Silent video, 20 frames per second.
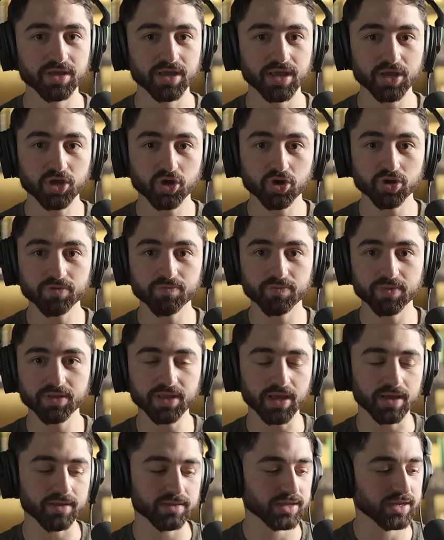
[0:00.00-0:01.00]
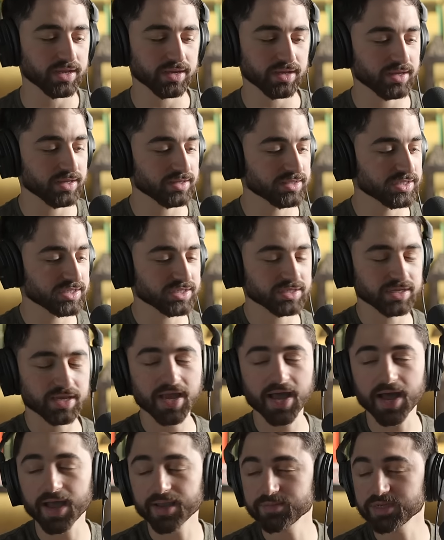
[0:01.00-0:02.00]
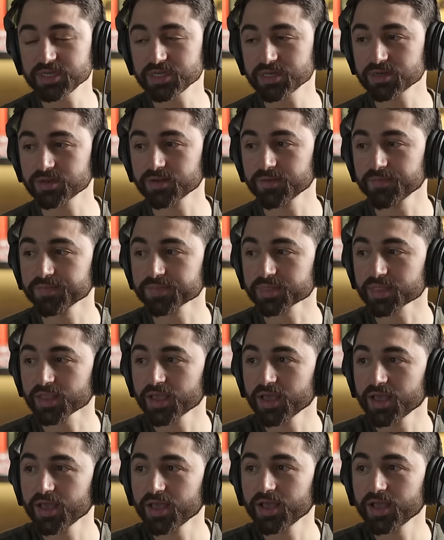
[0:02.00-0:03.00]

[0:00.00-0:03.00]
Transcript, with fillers: It could, yeah. Like it's. I mean, what's